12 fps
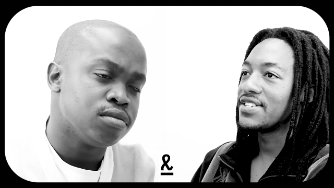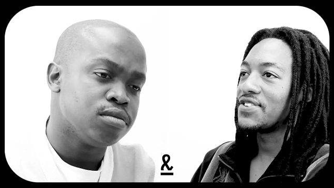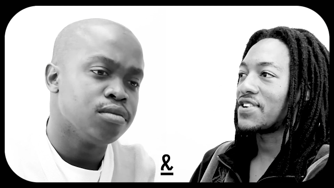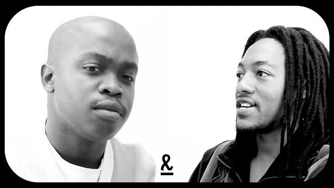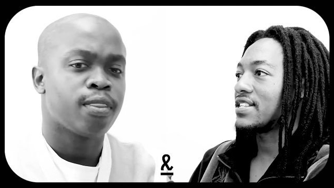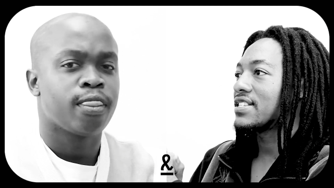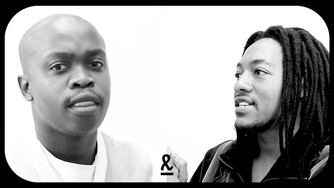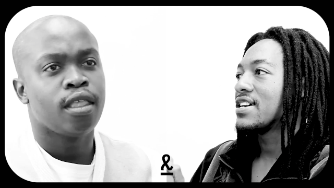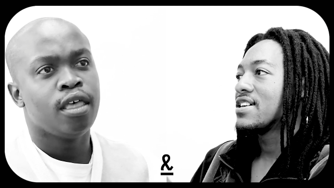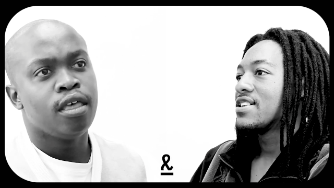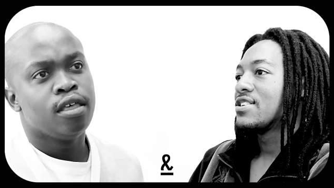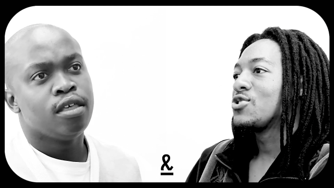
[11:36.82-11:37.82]
Speaker 1: right?
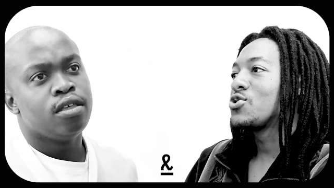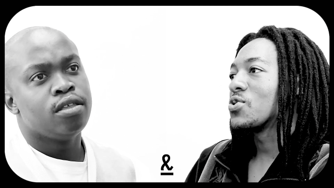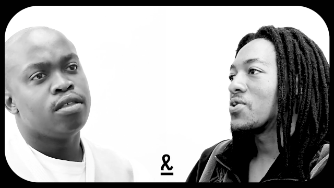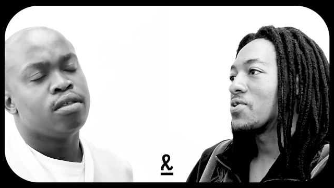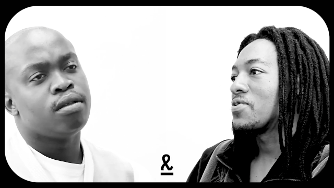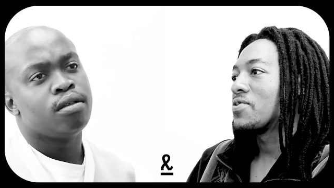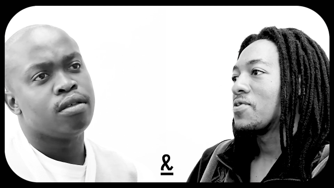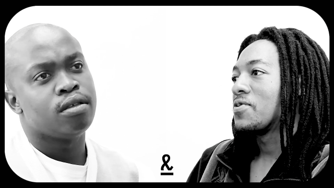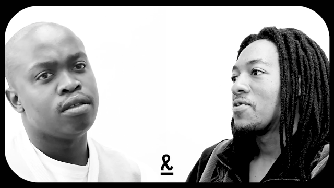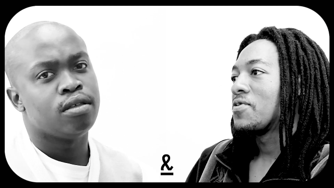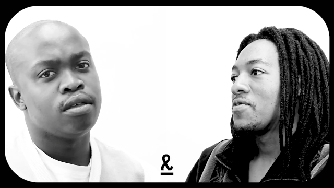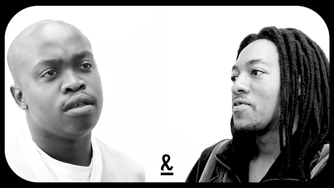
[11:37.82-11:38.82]
So,
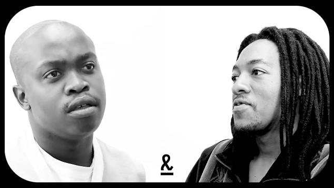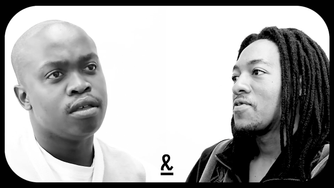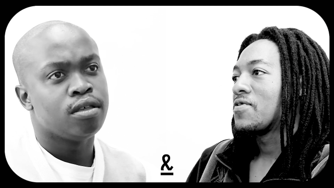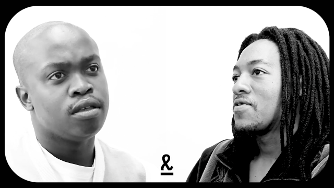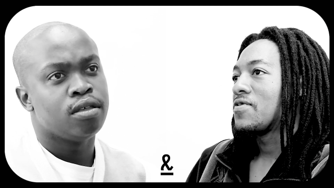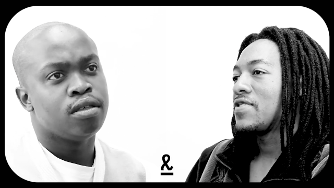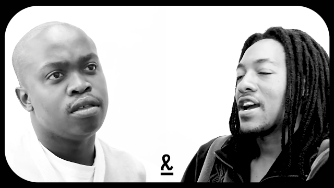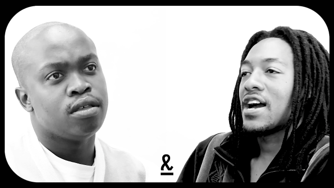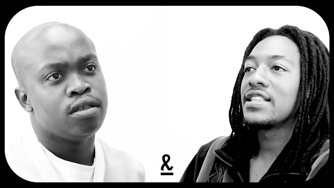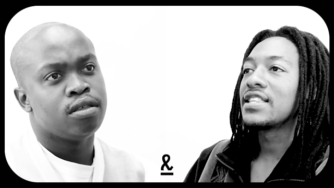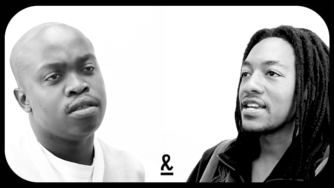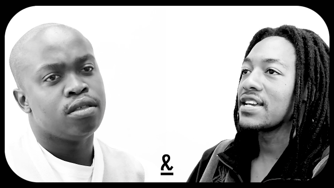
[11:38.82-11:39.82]
yeah,
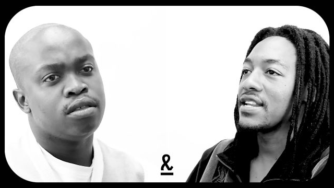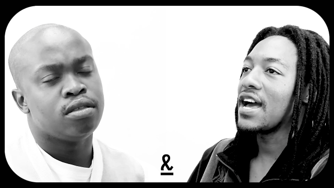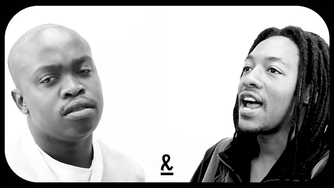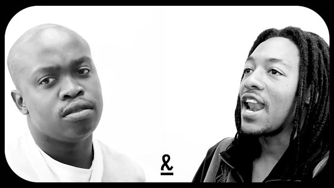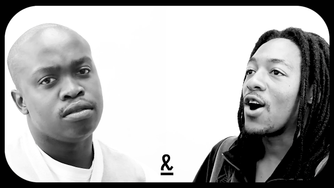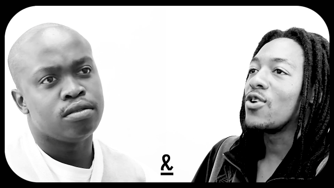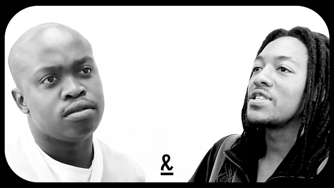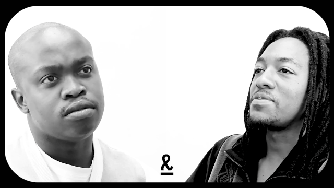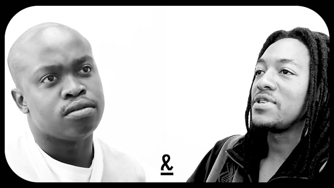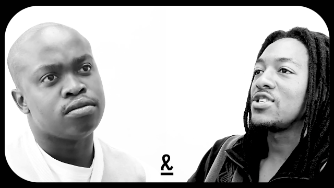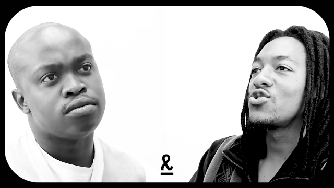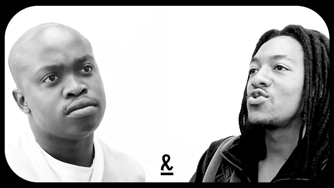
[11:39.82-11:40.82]
I think it allows
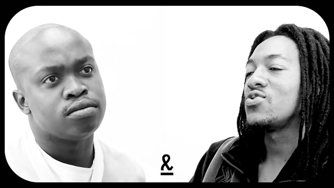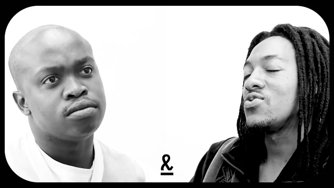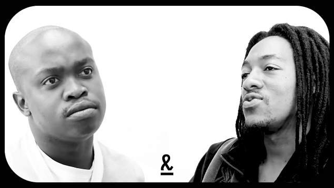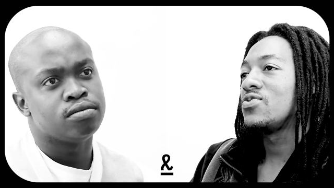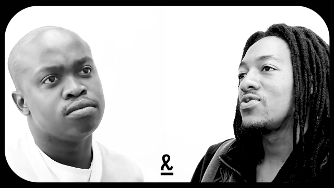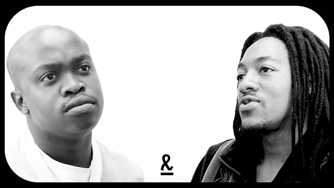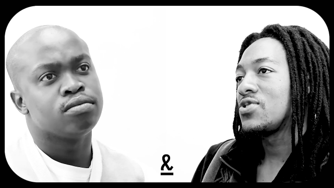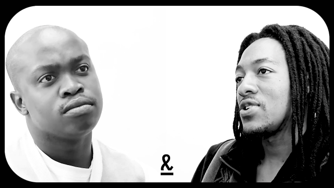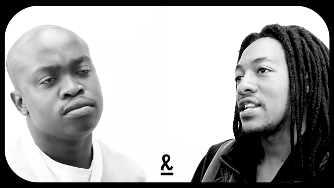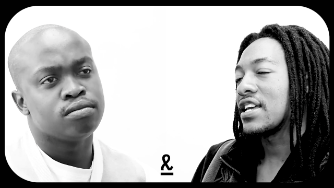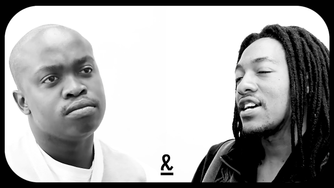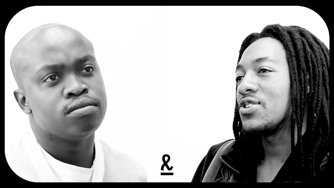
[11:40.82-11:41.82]
me to to
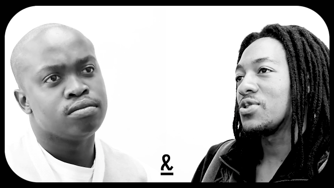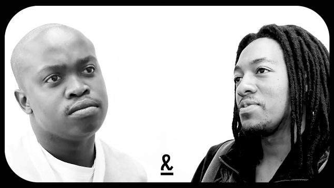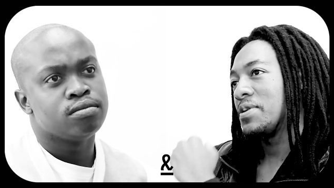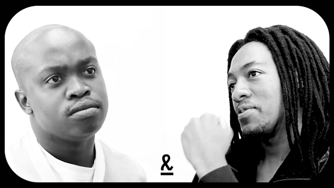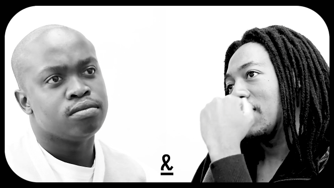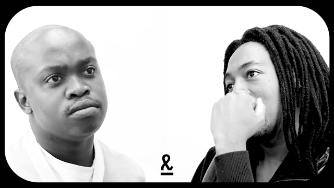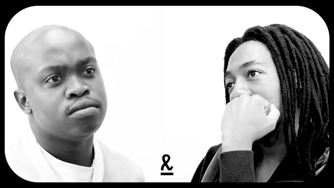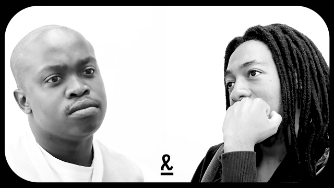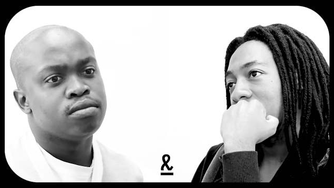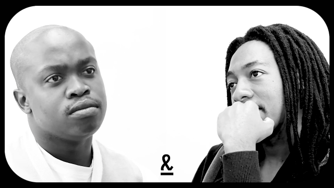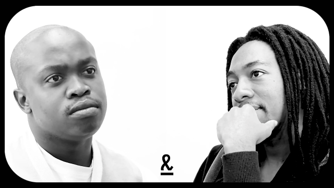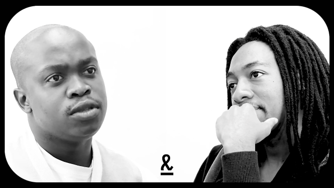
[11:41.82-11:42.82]
engage with people like
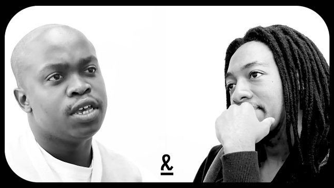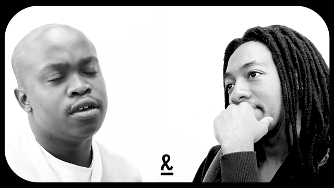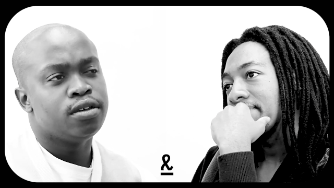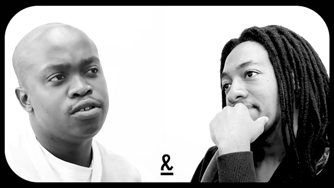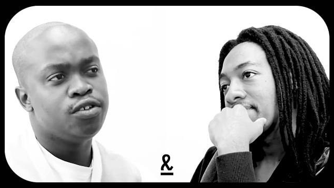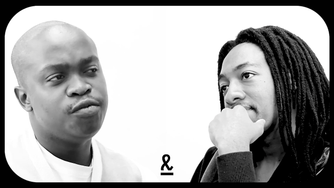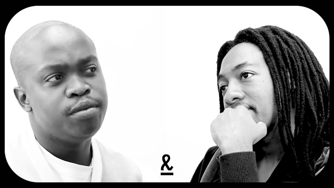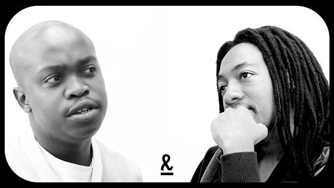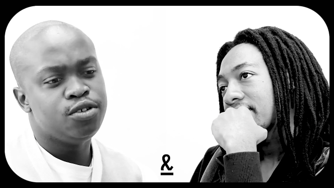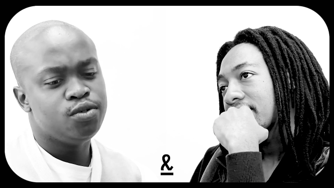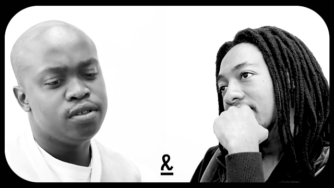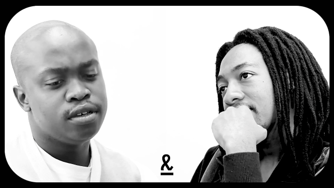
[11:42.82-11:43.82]
that.
Speaker 2: Yeah, you've
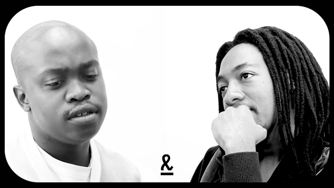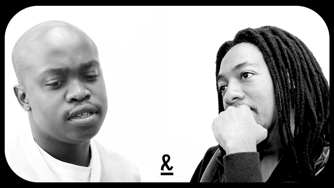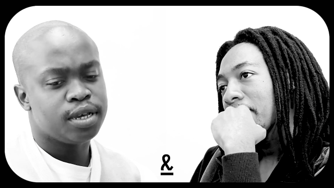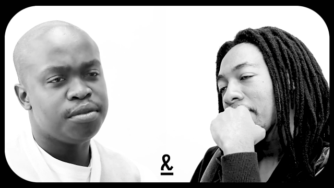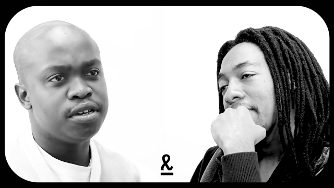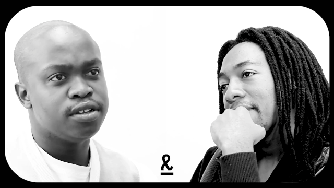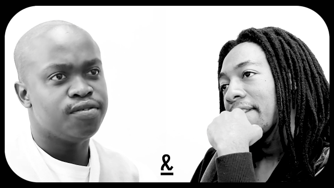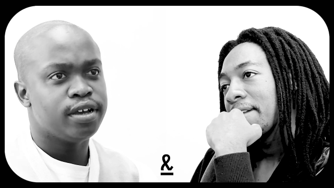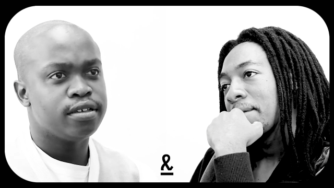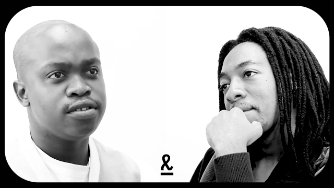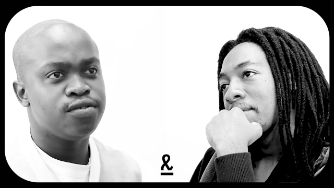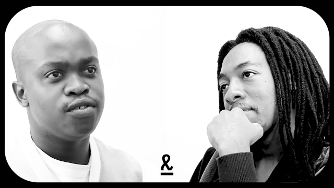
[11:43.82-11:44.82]
been using Samsung
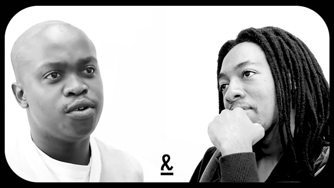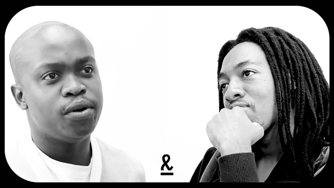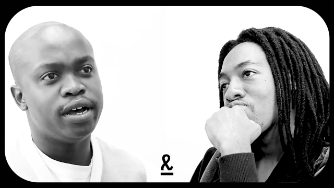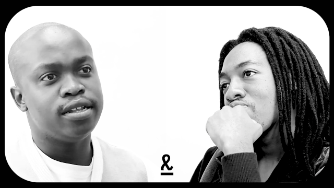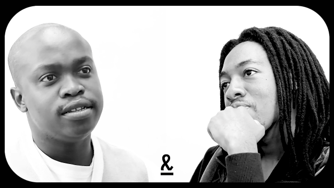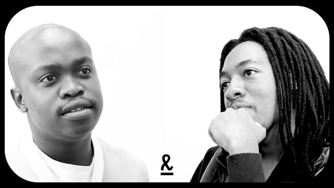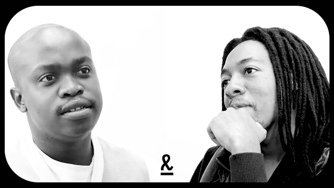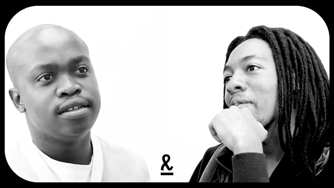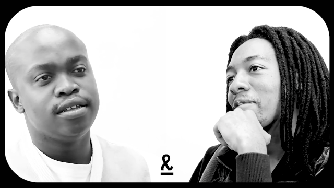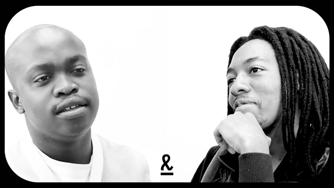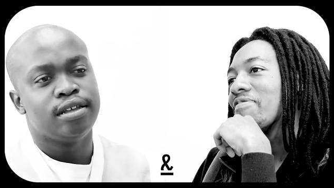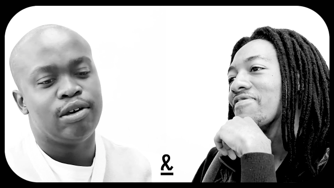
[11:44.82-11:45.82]
devices for a while.
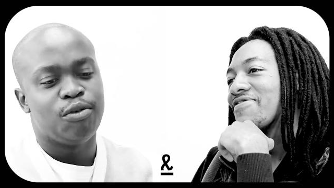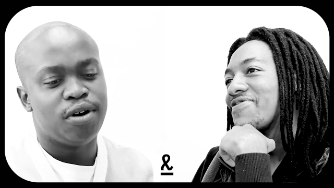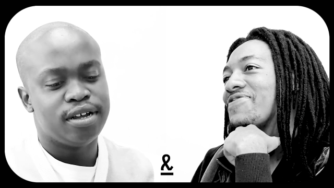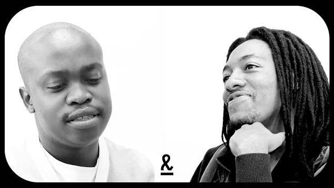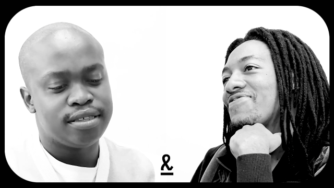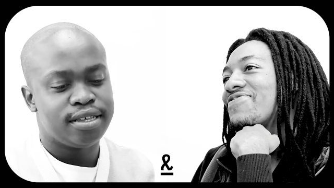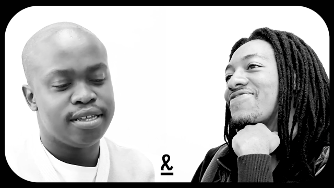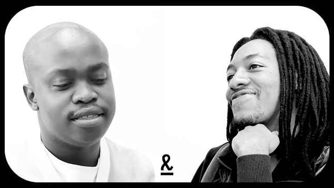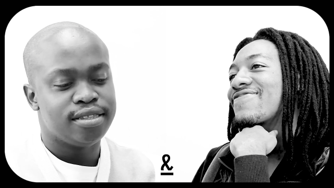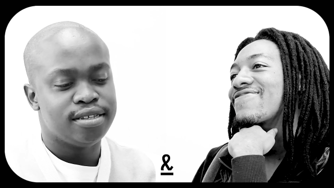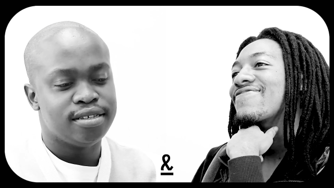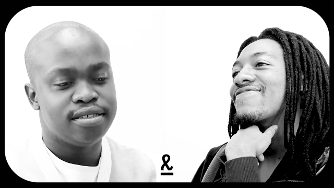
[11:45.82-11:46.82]
Mm. What
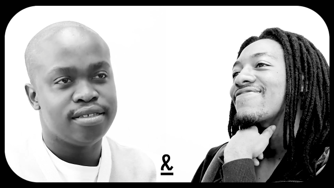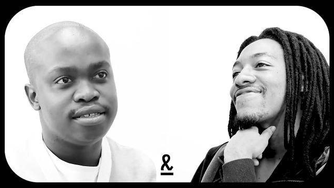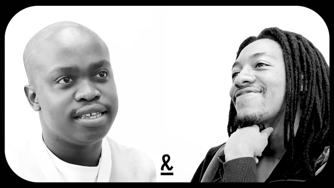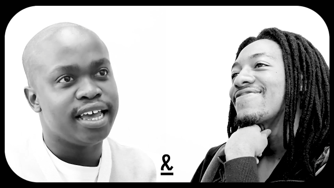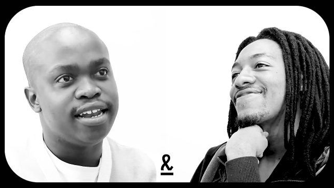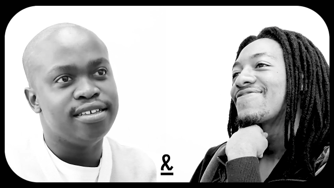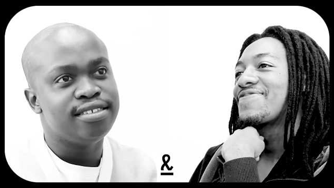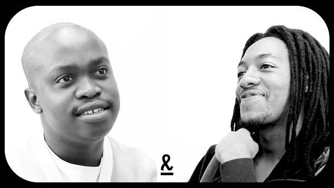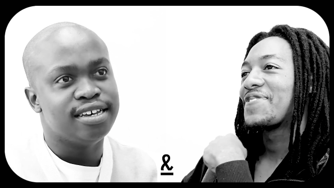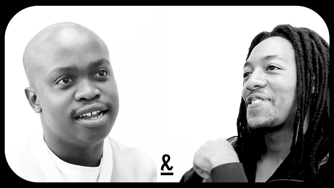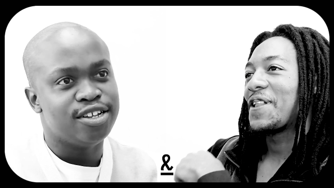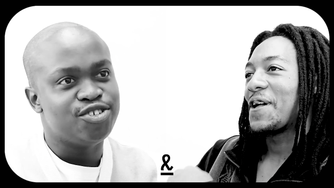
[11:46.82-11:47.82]
set this
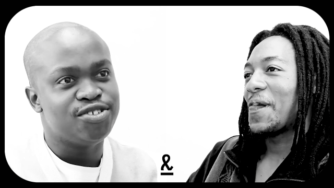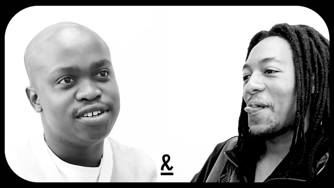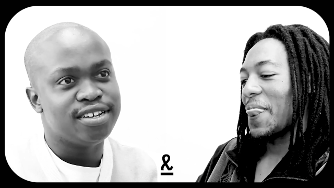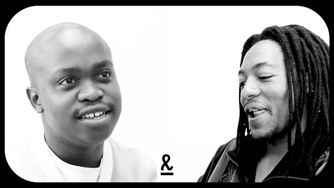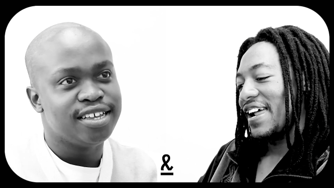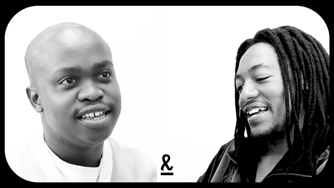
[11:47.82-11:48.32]
Galaxy Ultra